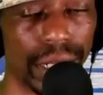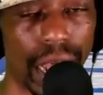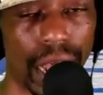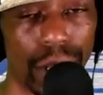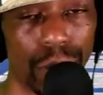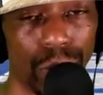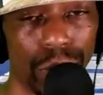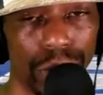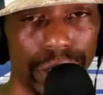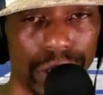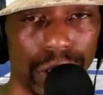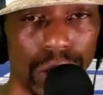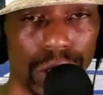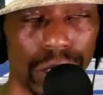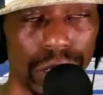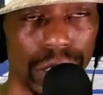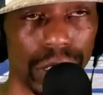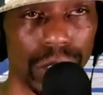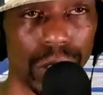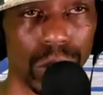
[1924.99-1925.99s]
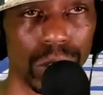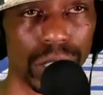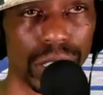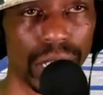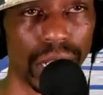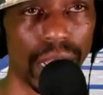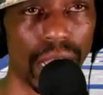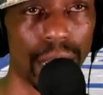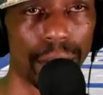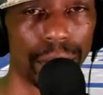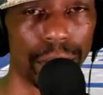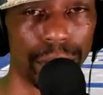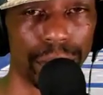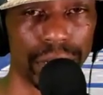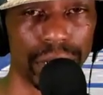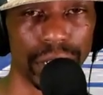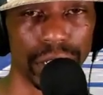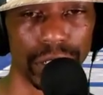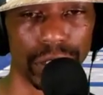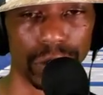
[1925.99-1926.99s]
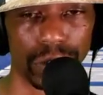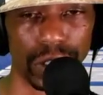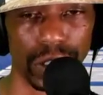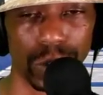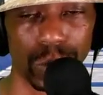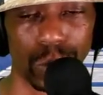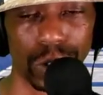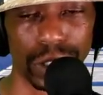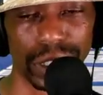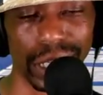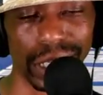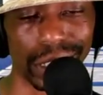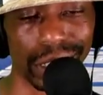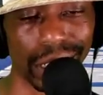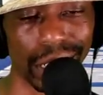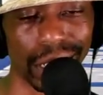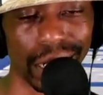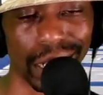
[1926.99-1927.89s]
I really don't see it happening because of just what they said.